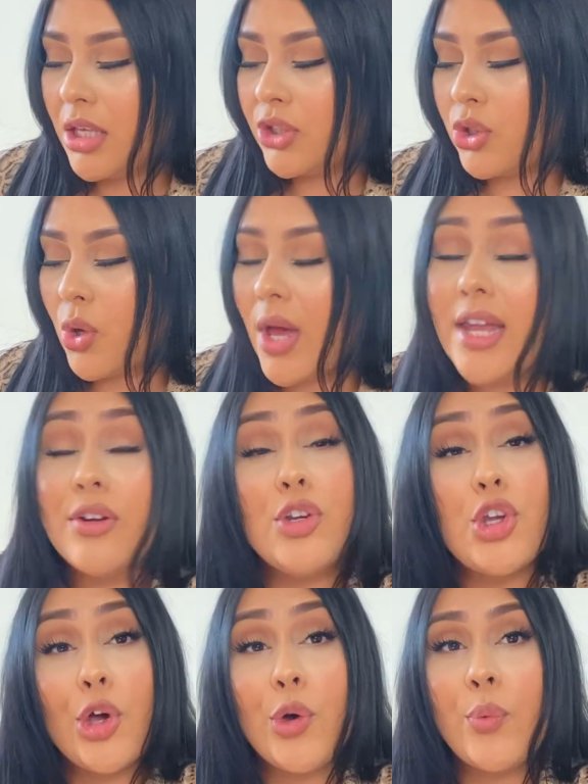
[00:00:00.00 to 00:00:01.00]
So I don't
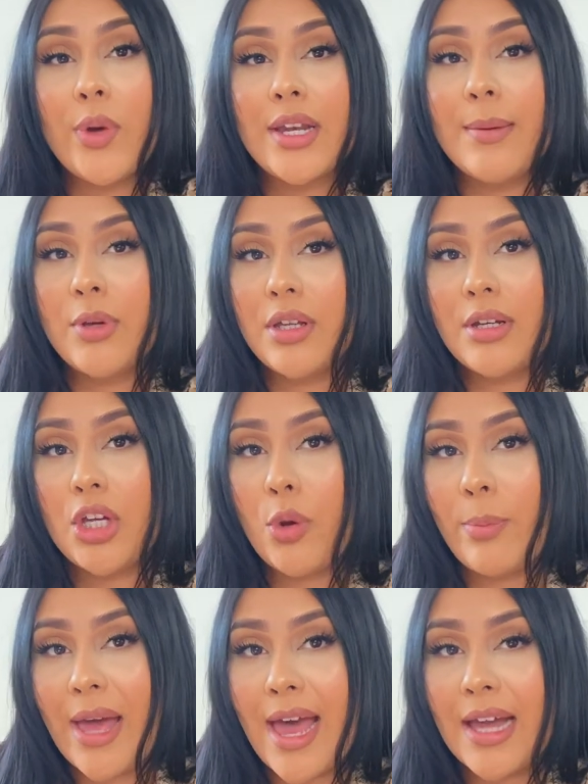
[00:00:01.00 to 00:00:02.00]
know when I'm going to go
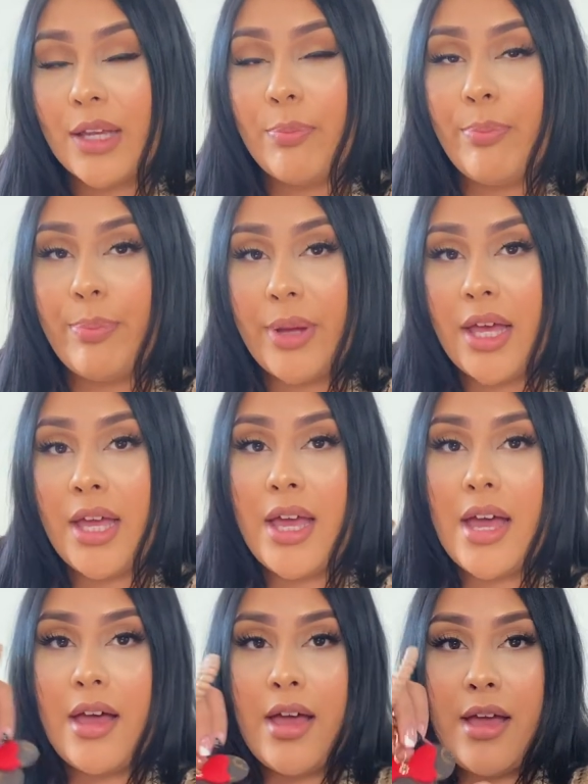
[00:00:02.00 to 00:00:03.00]
back, but
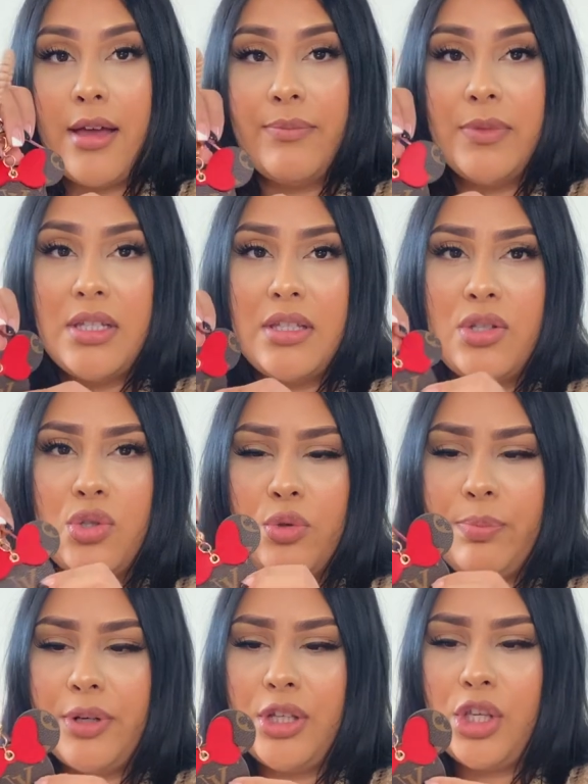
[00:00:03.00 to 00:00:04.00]
um, this is
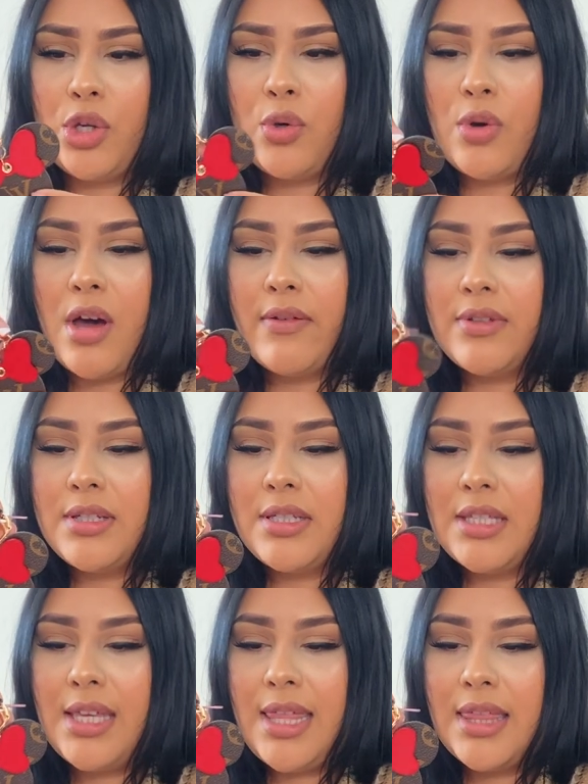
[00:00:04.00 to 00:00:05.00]
super cute.
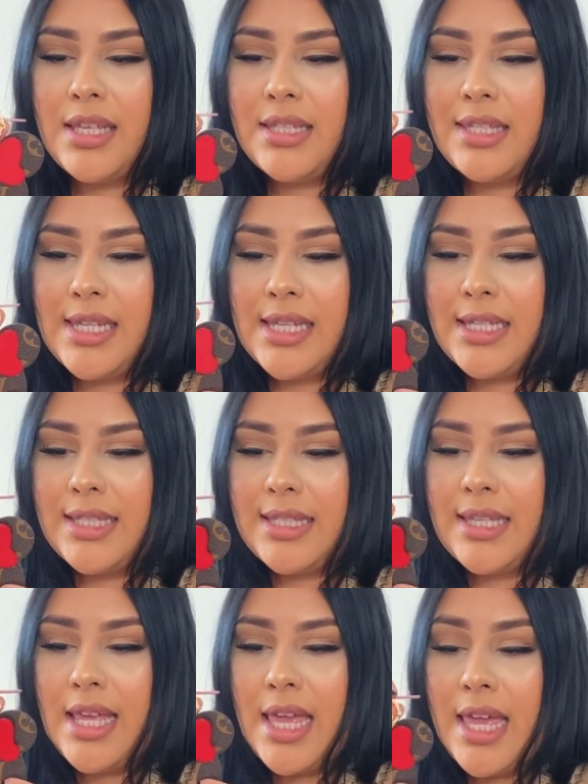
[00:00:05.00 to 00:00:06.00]
Obviously, this
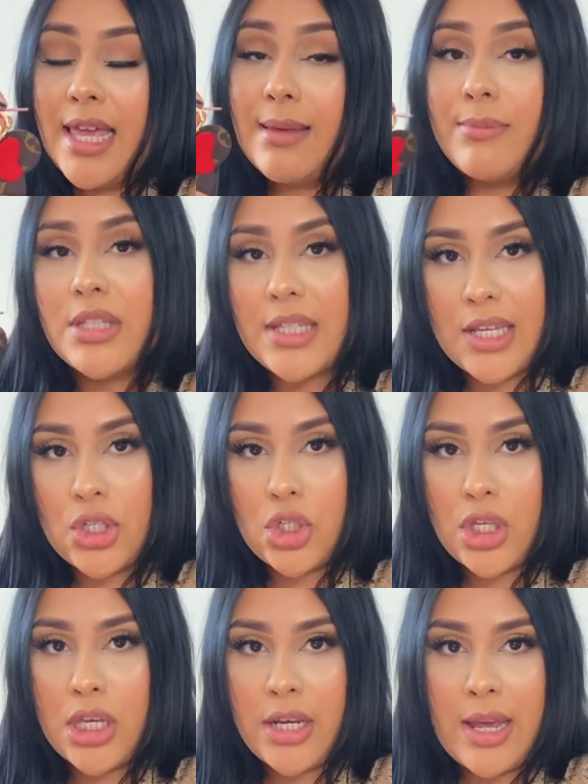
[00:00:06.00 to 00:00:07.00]
is
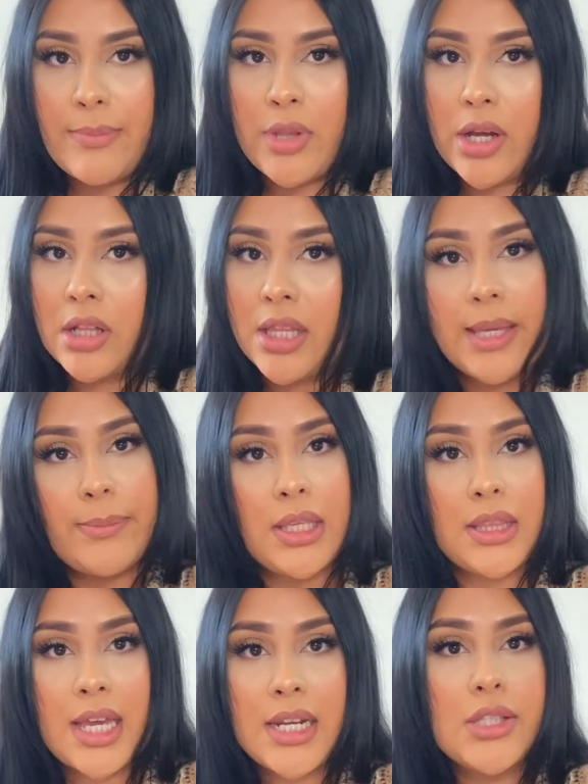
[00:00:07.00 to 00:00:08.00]
imitation. I'm not
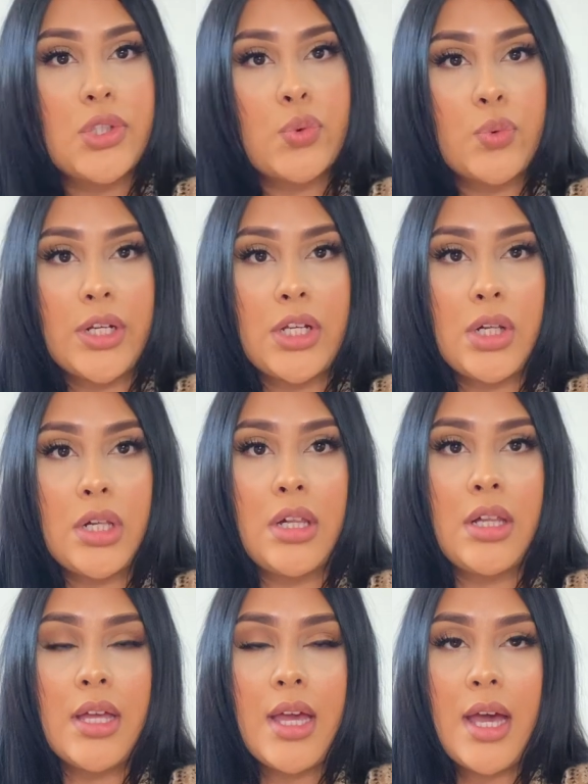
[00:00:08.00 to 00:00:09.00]
claiming that it's
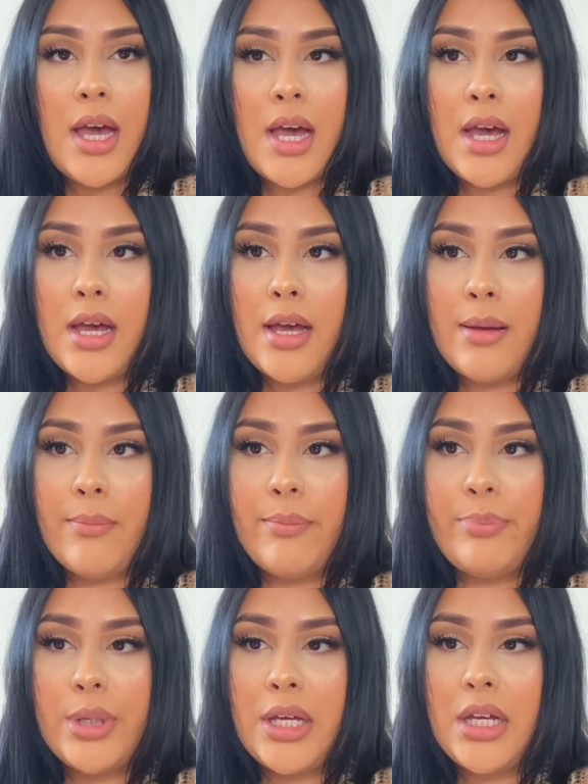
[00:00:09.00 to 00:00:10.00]
real, um,
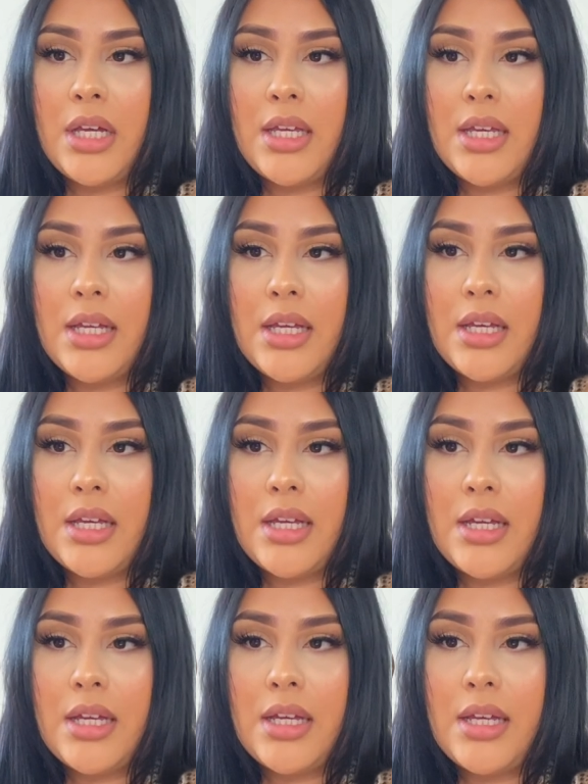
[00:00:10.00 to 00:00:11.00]
but
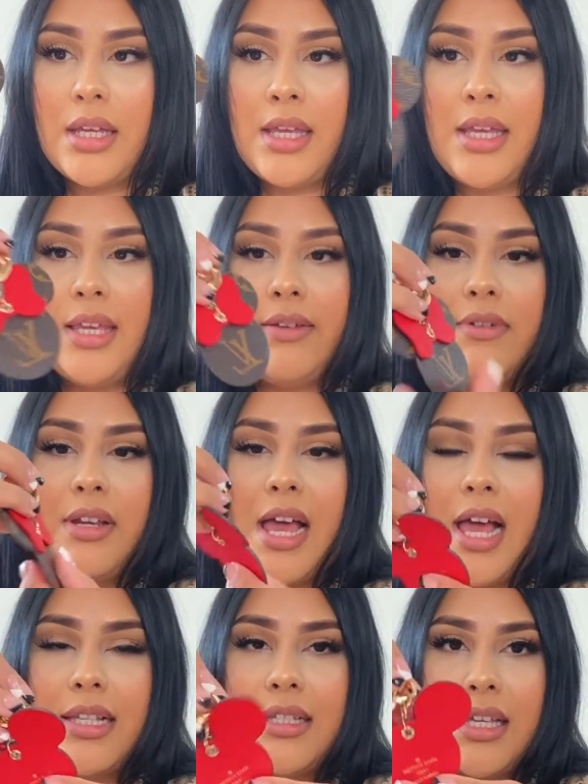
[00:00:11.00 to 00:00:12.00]
it even
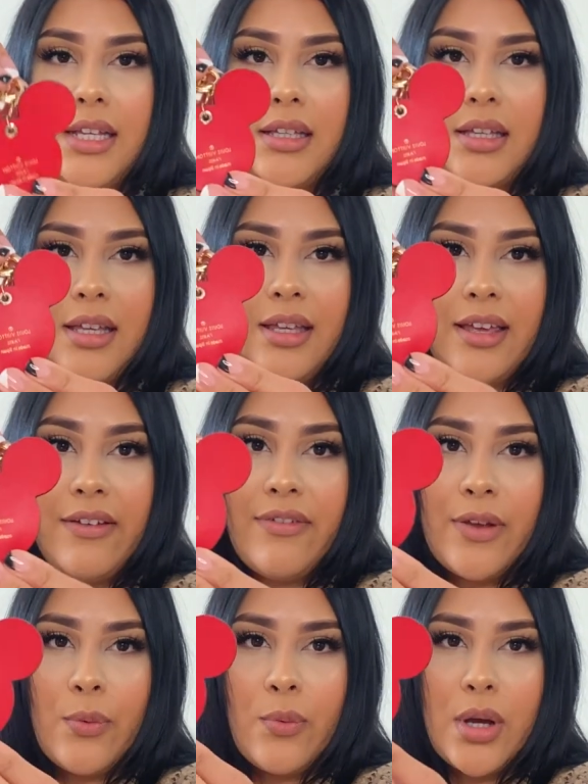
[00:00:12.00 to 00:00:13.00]
has like, if
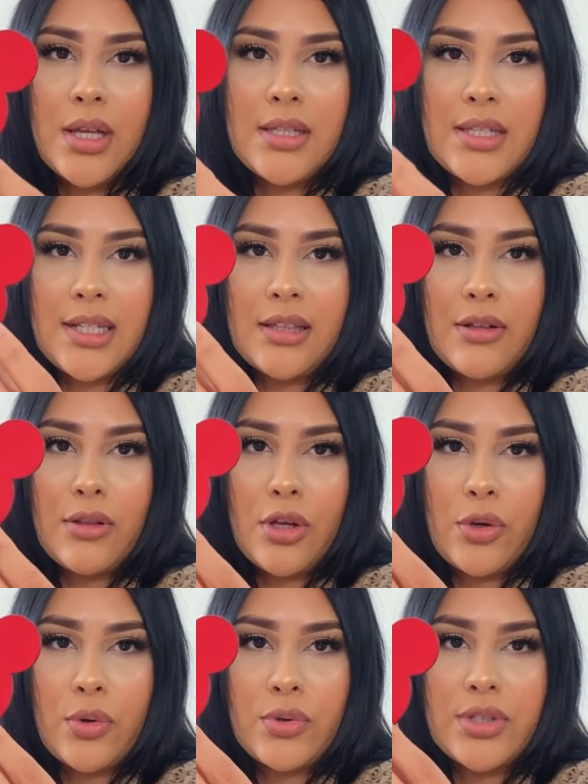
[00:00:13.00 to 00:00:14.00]
it was like the
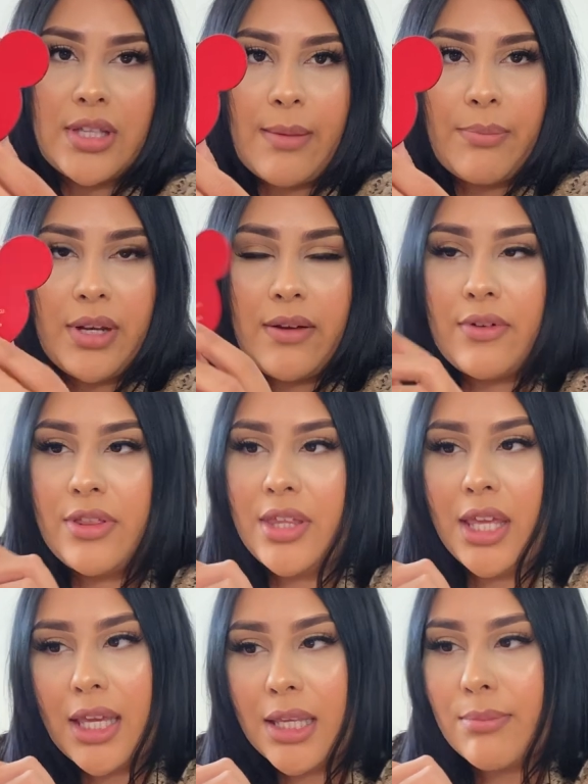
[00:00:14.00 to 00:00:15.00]
logo stamp and
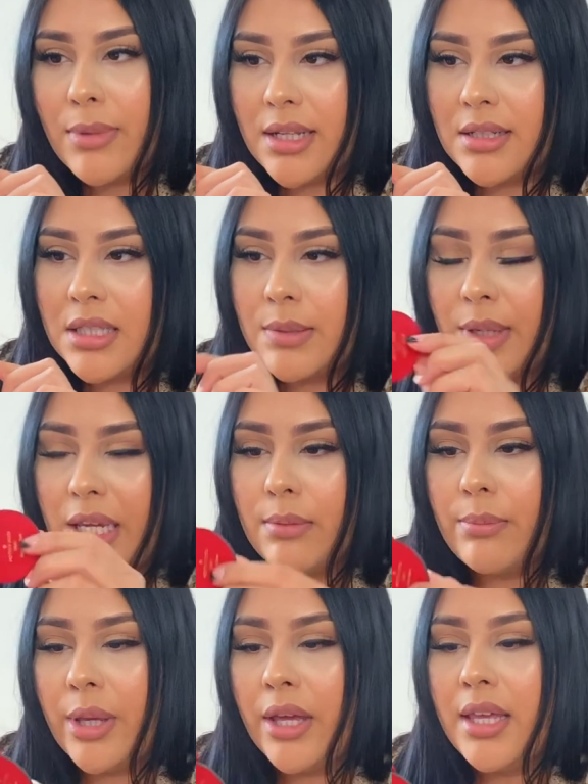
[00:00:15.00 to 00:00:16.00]
everything and made in Spain,
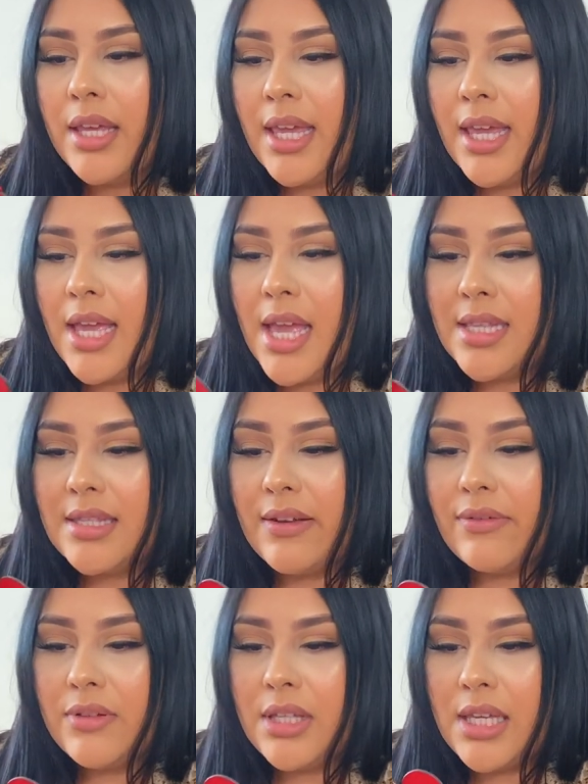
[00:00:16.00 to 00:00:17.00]
but it
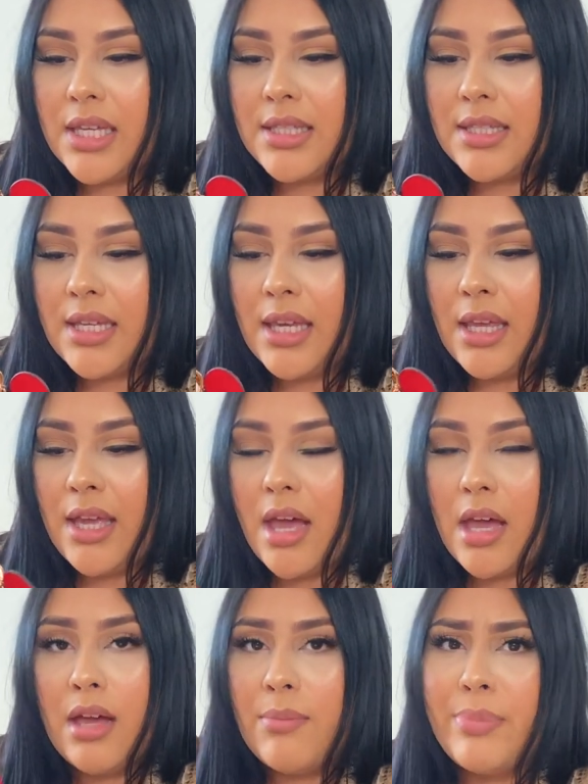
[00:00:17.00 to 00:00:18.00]
definitely isn't,
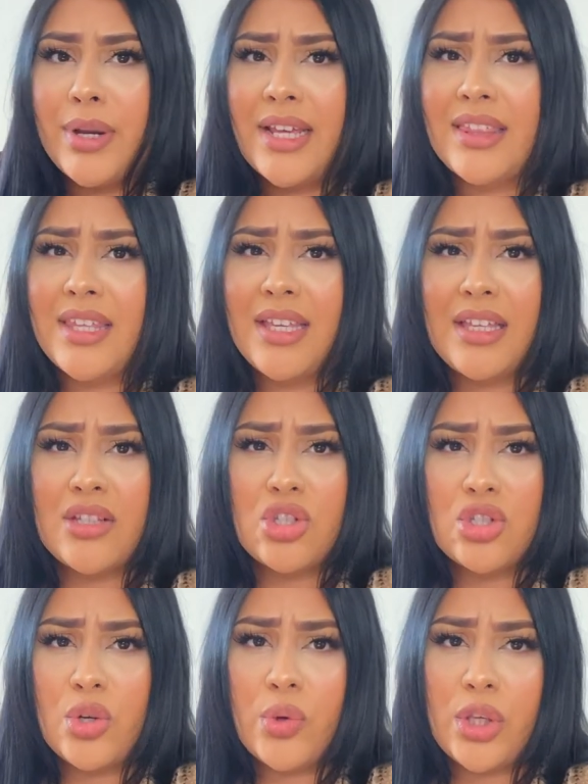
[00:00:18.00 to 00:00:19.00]
um, but I think it's
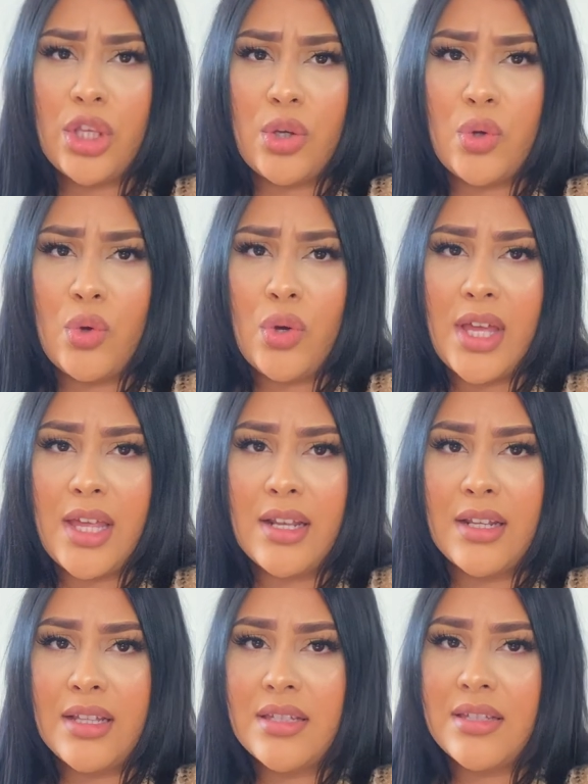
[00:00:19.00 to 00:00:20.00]
so cute
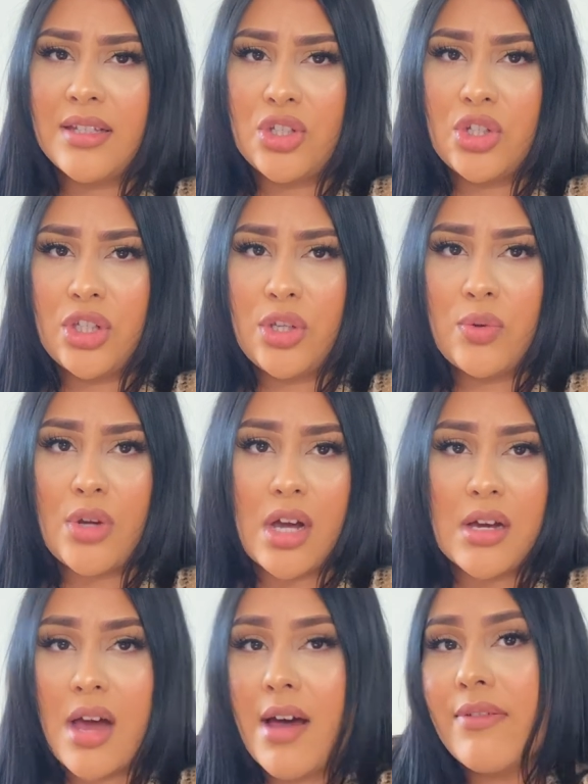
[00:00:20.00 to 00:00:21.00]
and it's such a cute
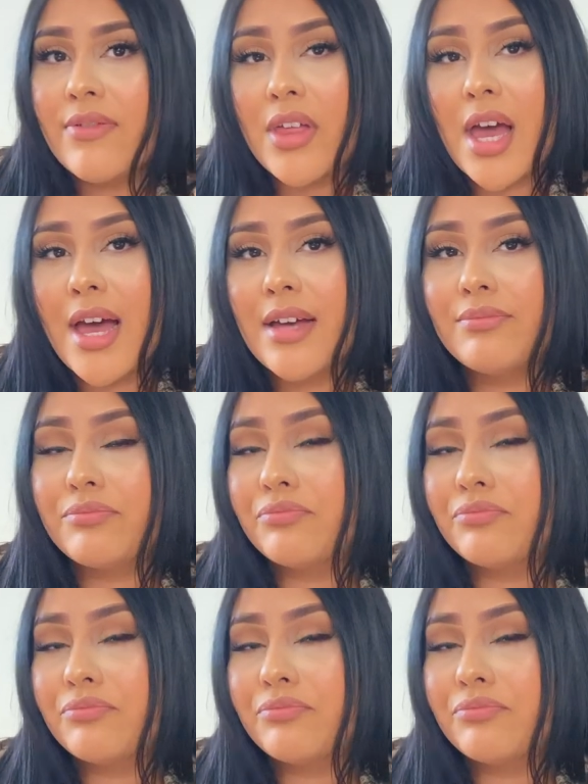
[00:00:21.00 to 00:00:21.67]
knockoff that